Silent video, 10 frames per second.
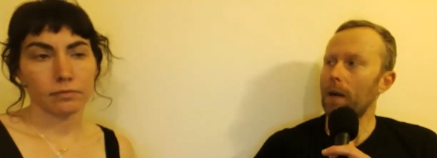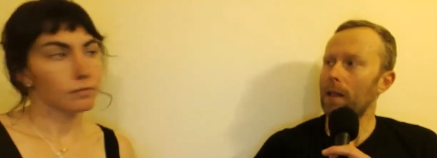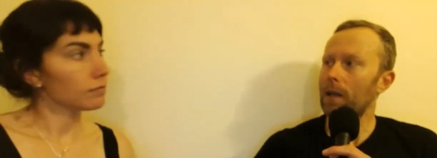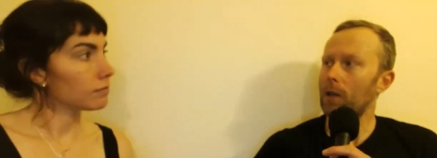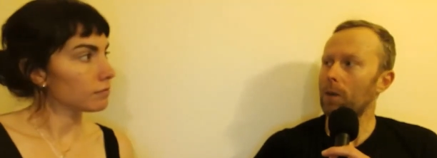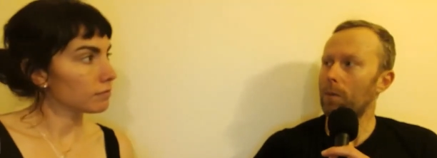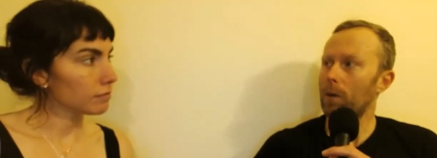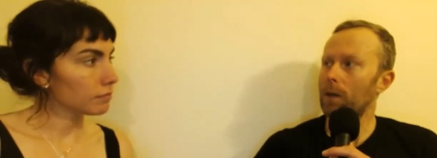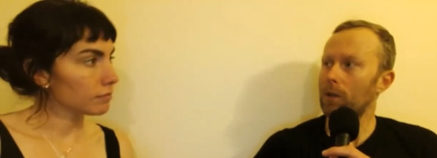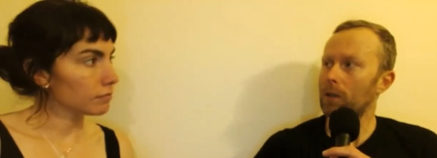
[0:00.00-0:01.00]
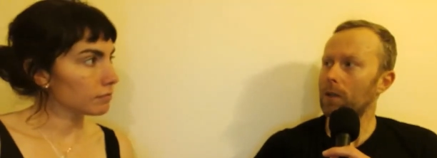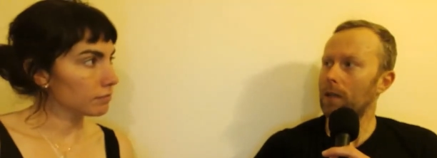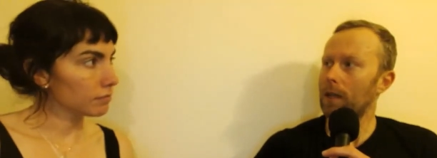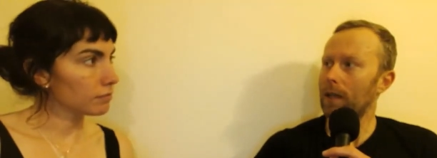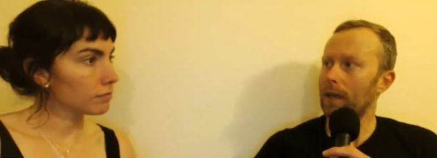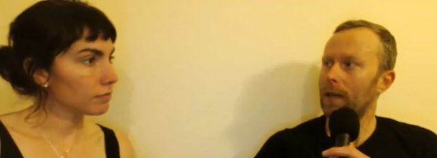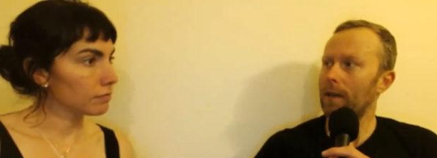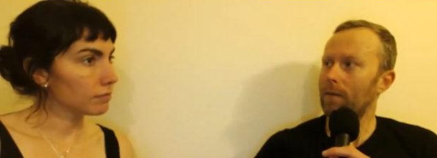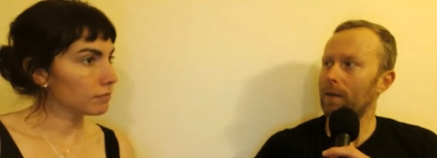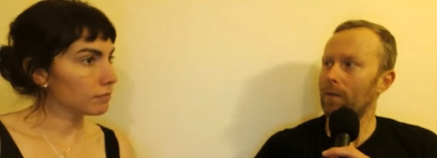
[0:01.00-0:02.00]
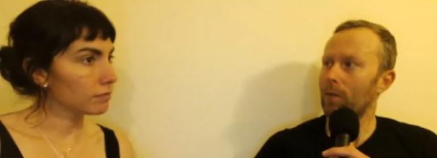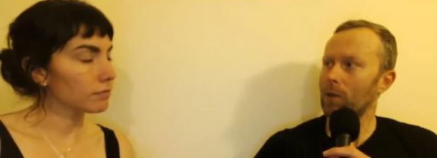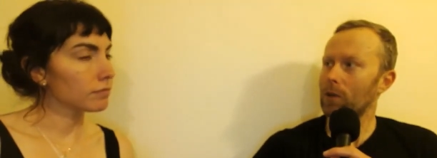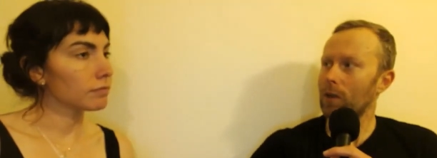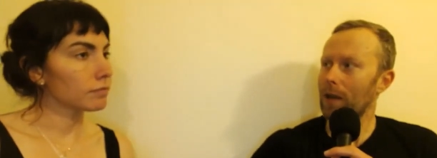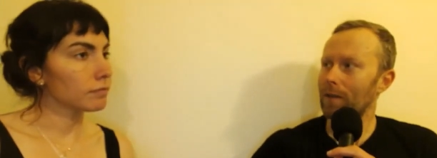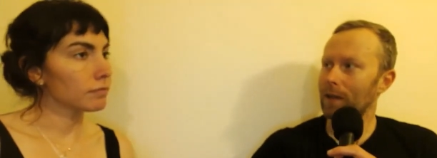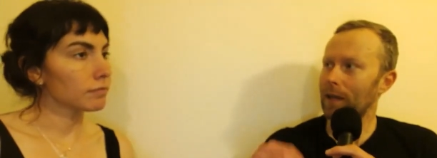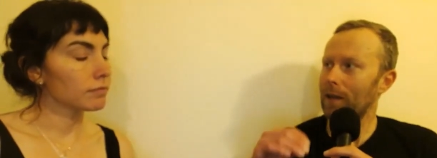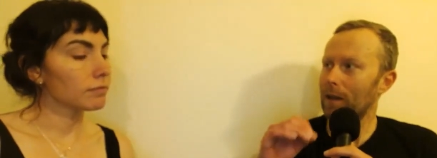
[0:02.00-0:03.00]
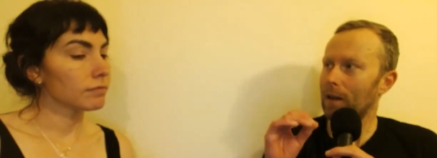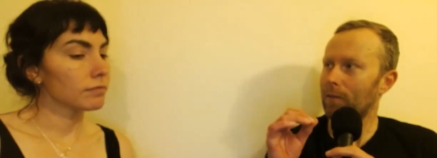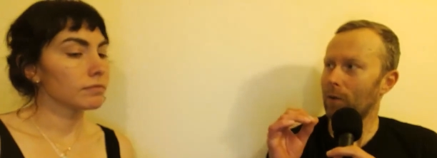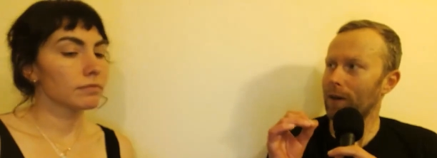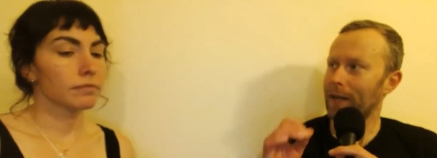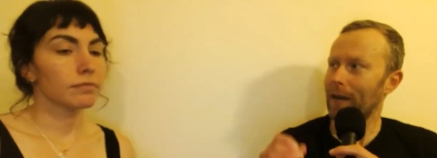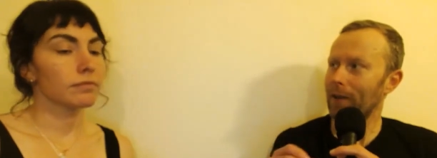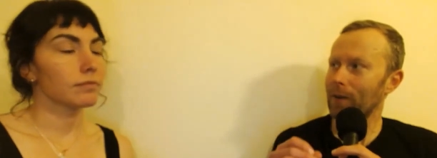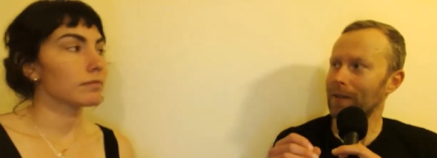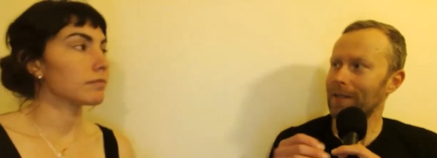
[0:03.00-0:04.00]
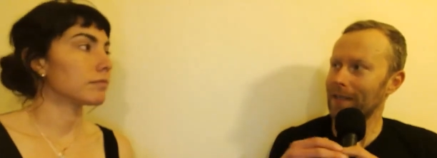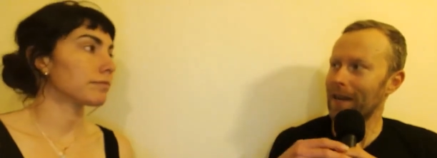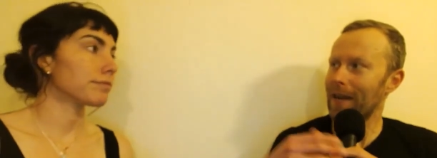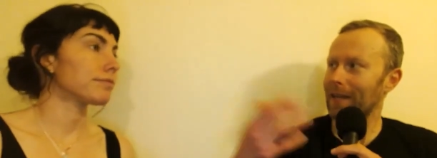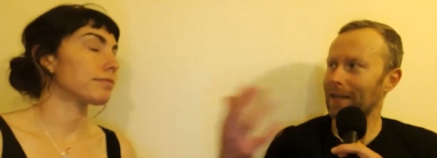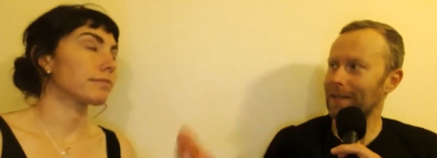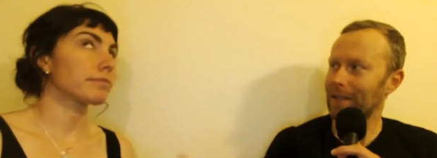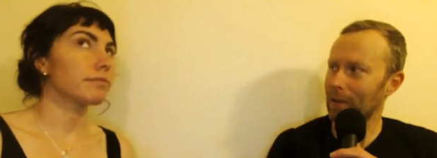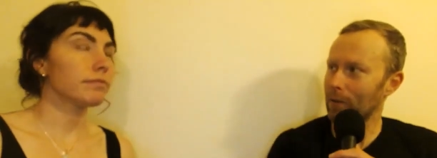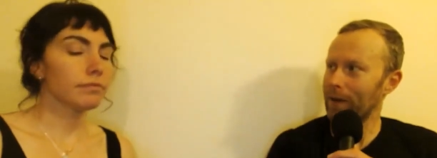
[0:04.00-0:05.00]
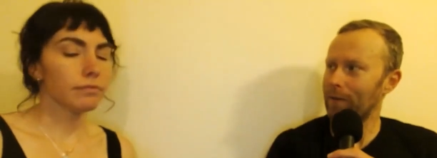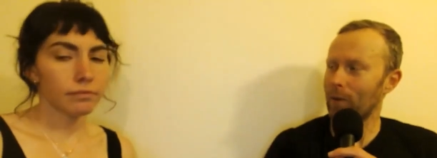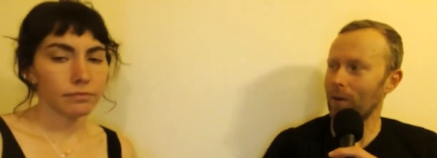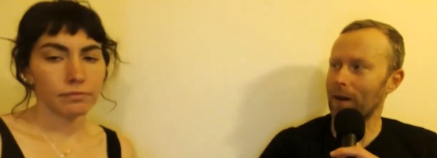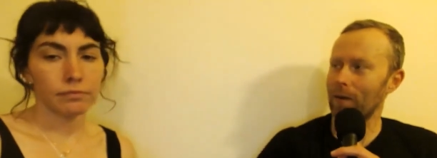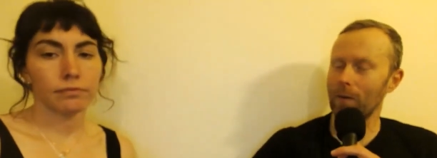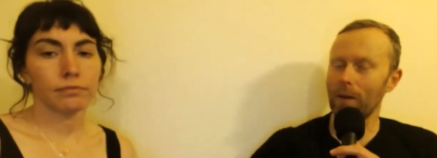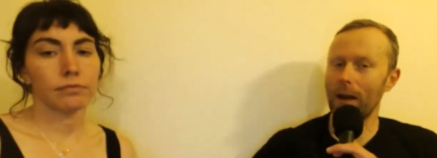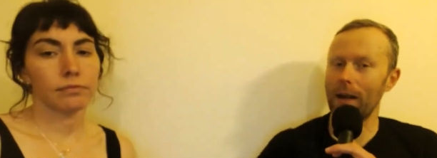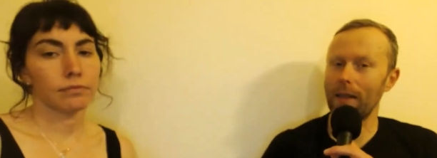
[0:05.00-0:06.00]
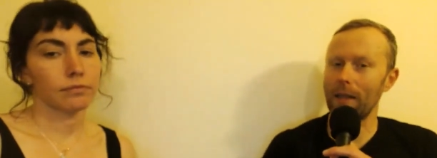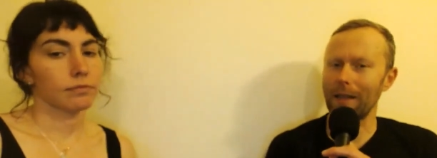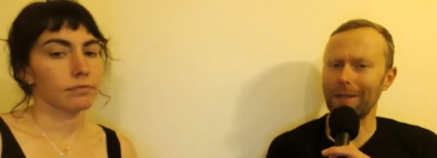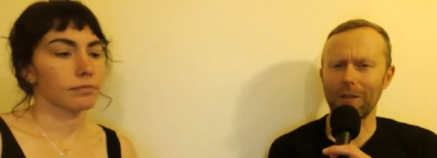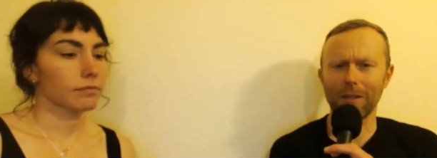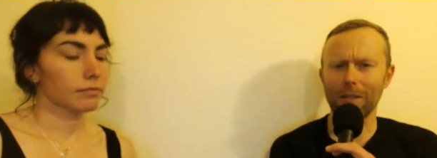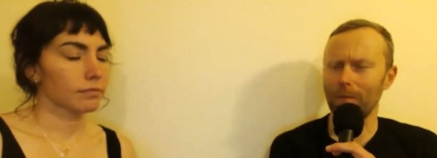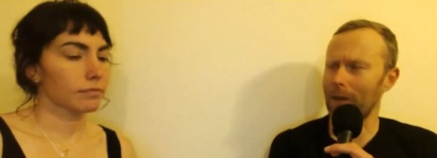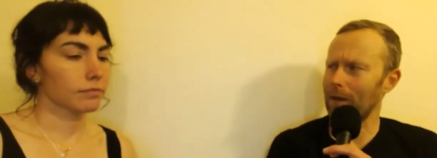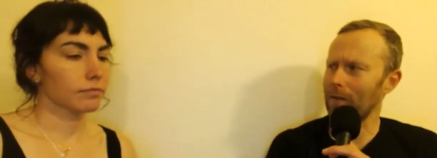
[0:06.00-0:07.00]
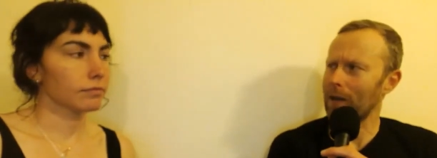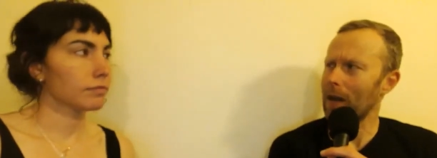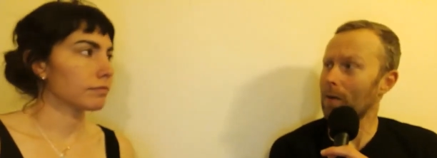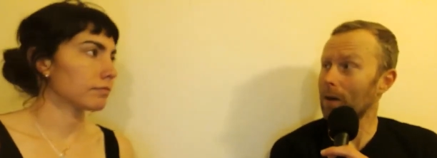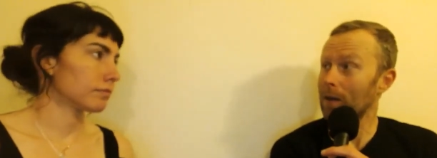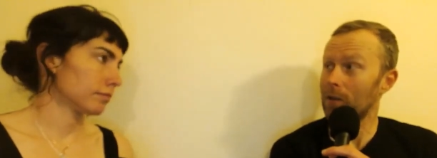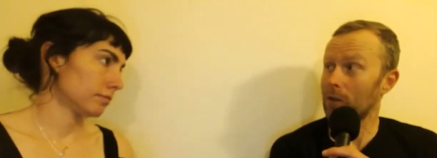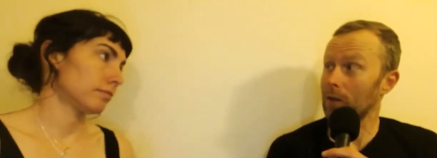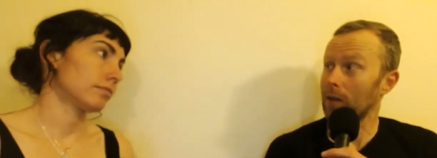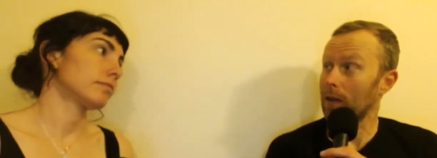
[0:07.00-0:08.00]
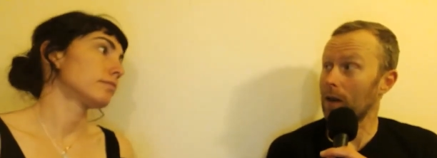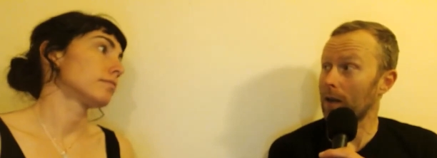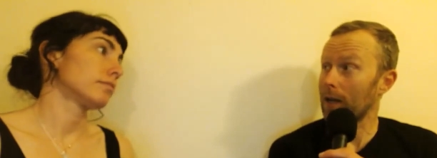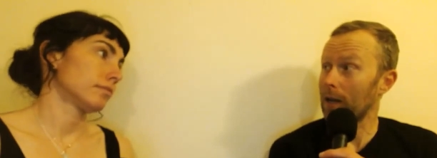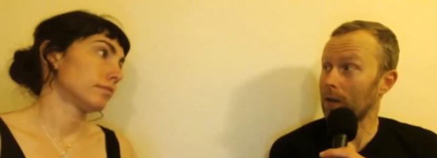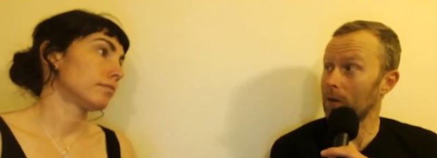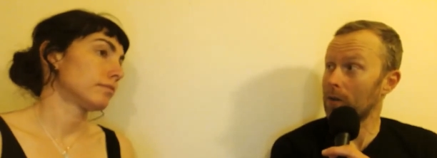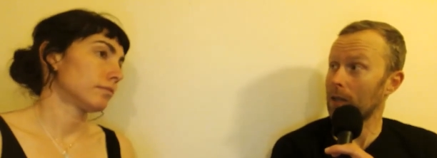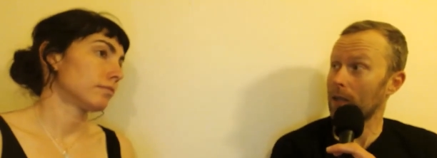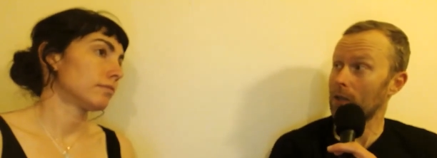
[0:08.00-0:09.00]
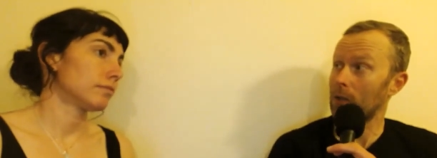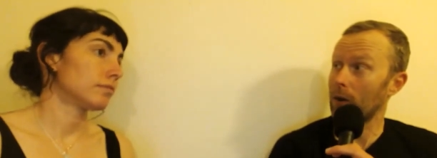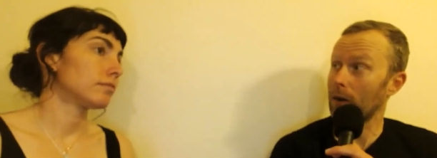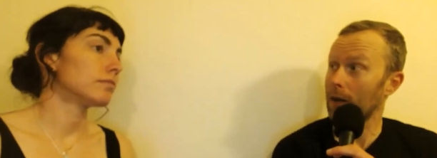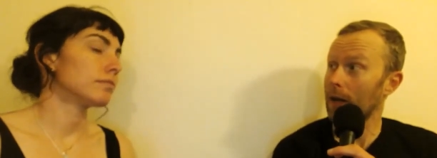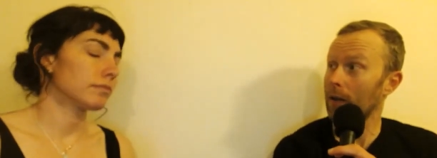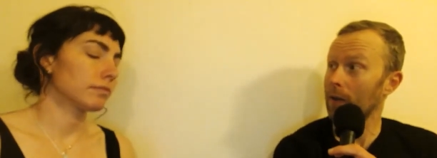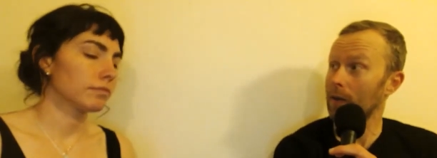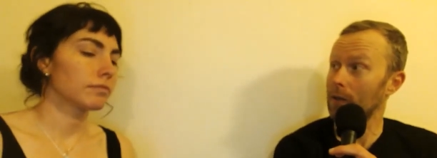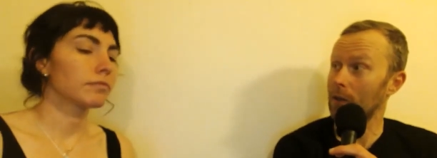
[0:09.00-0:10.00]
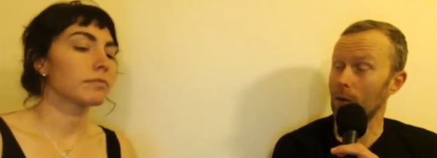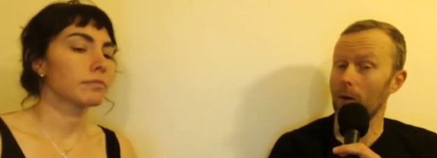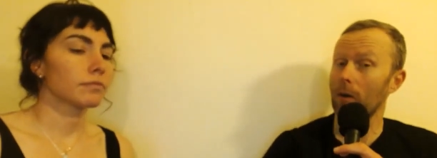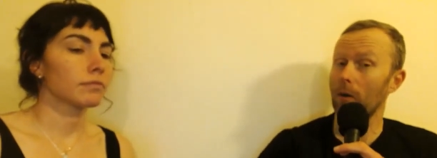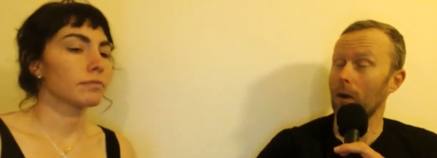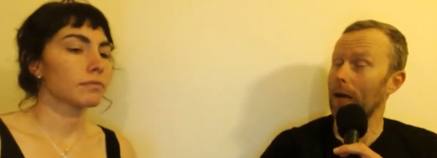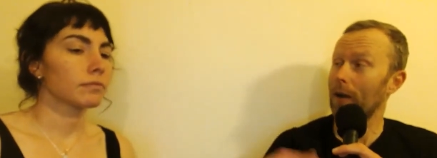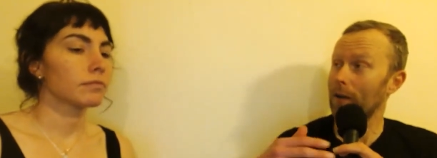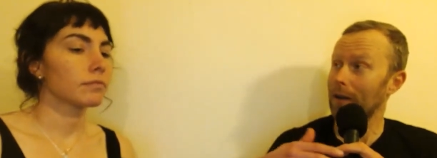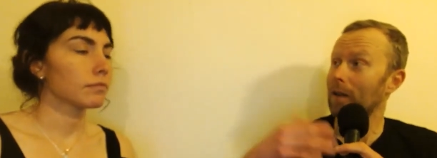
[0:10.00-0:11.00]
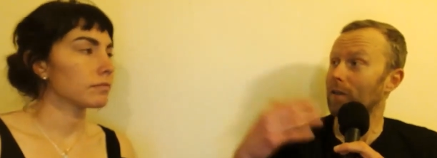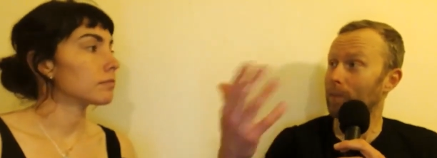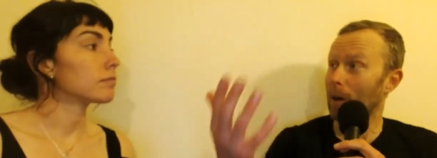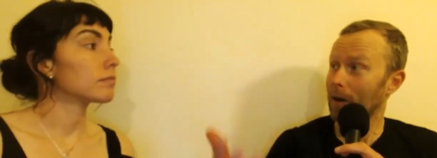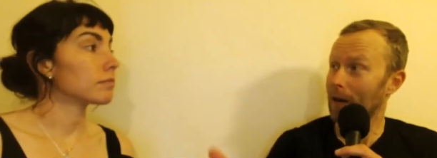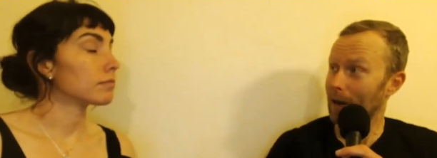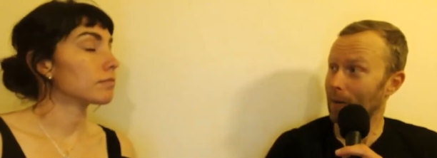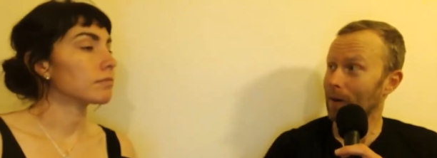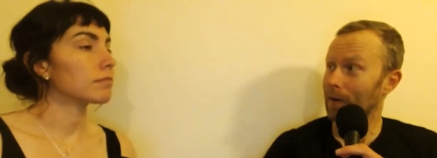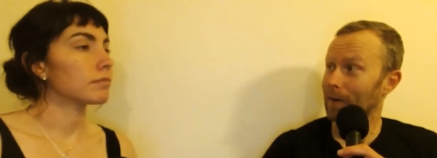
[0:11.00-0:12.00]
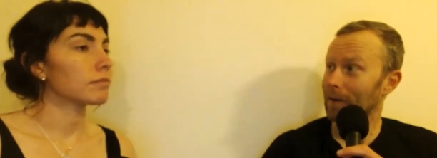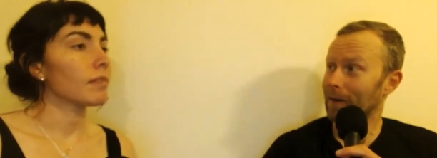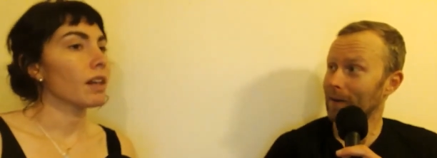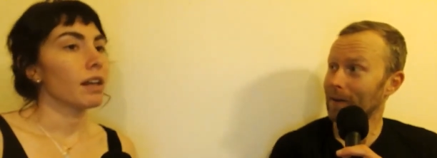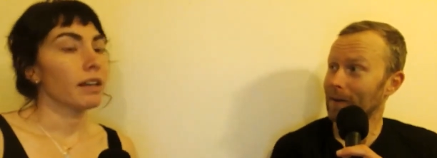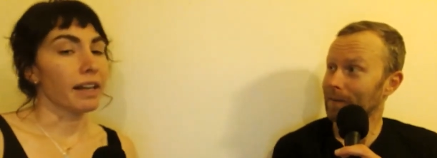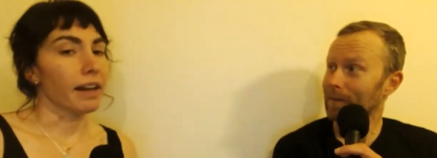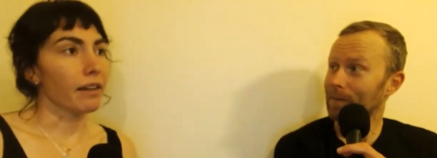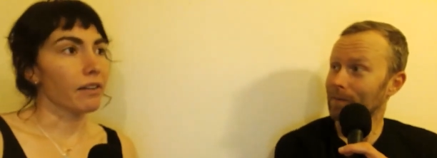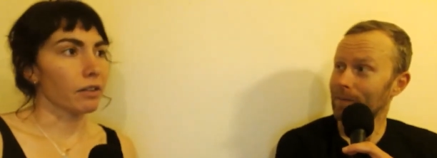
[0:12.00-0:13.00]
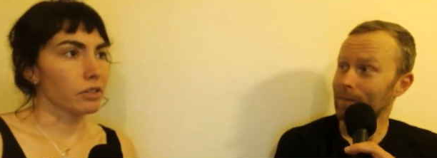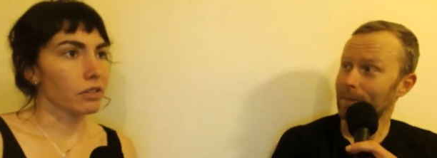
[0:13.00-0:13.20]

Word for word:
Speaker 1: But I think your point is good that like if if we're just having like a 40 calorie snack and it's a three, four hour ride, then that's not something every hour. And it's certainly not getting close to that 200 calories, you know, or, or I call it a Clif Bar an hour.
Speaker 2: Yeah. So